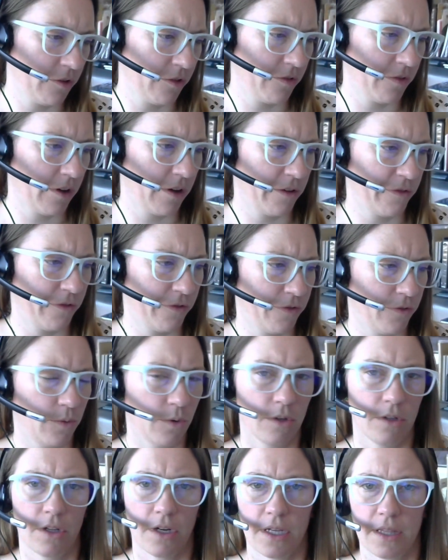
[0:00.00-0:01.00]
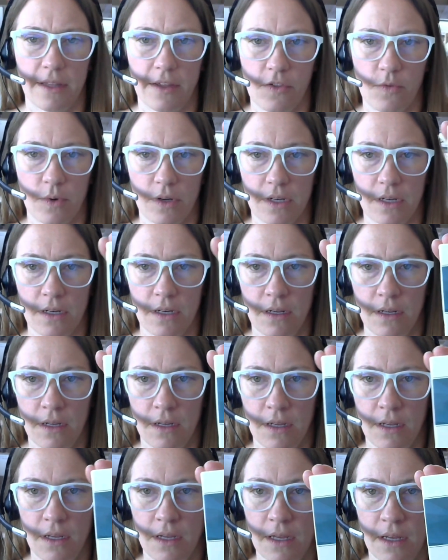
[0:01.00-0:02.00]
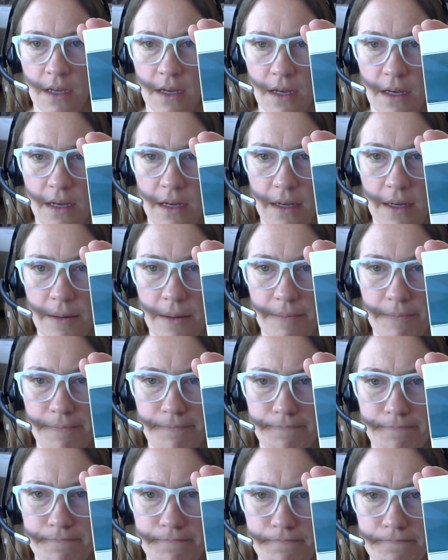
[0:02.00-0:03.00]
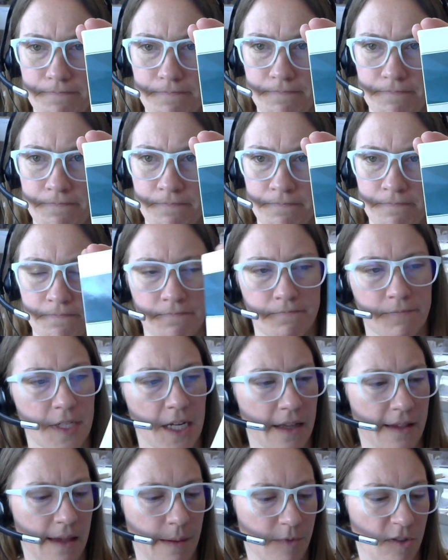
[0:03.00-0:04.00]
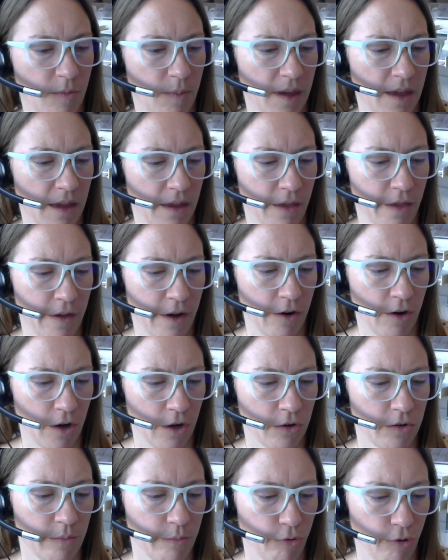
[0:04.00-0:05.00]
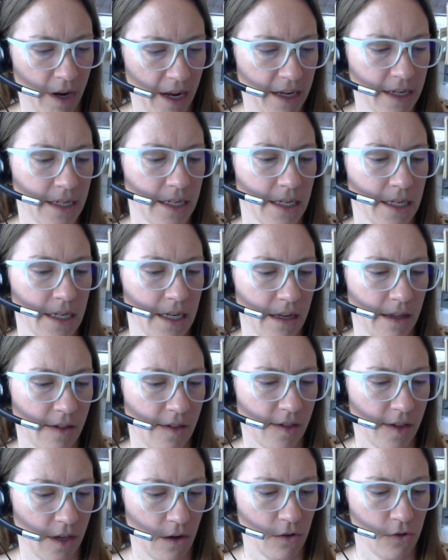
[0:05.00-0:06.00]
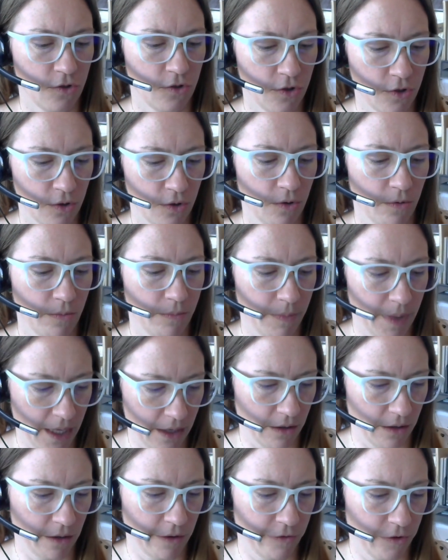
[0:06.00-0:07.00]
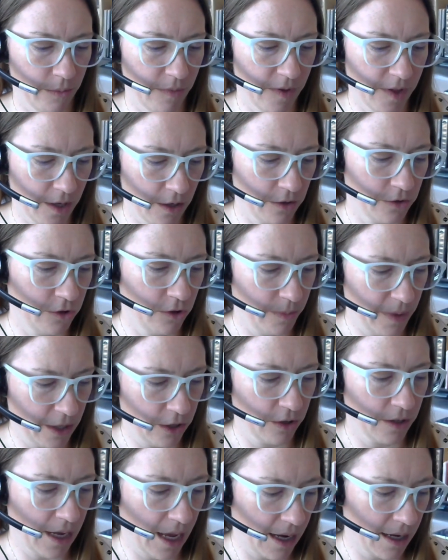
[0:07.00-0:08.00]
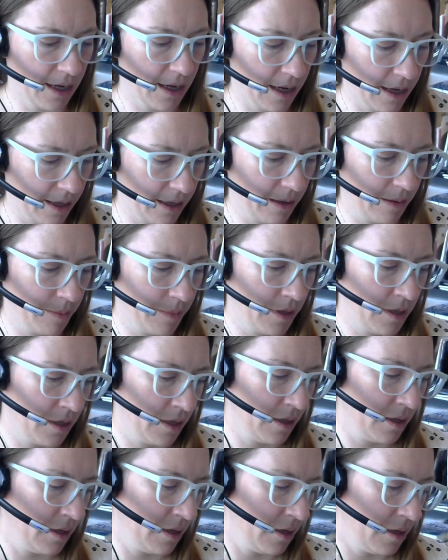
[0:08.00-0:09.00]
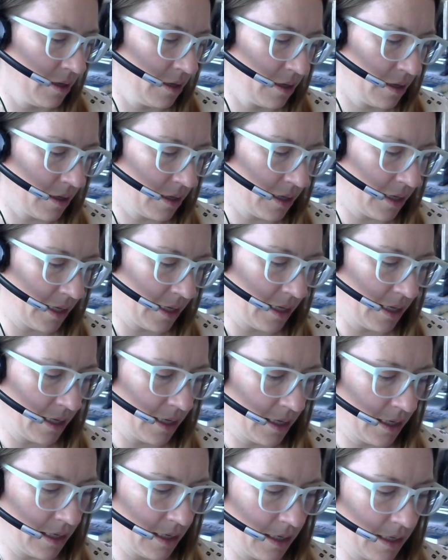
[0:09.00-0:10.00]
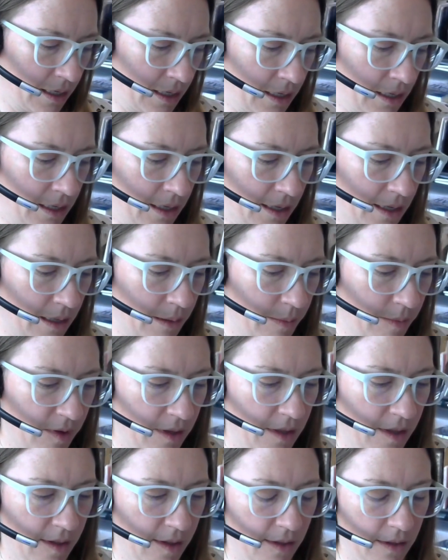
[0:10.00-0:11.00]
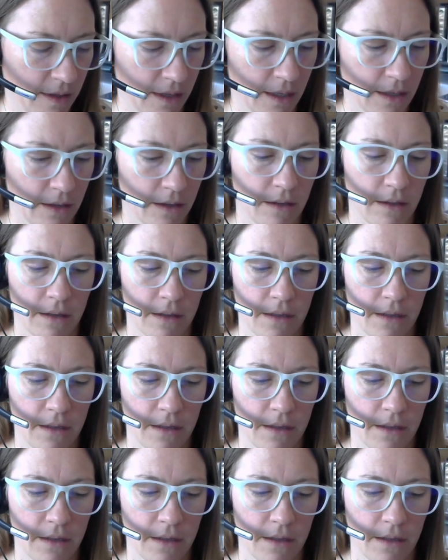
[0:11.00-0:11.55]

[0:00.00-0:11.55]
off, we'll look at this one. It seems to be their own branded CO2 meter from CO2meter.com, and comes in this little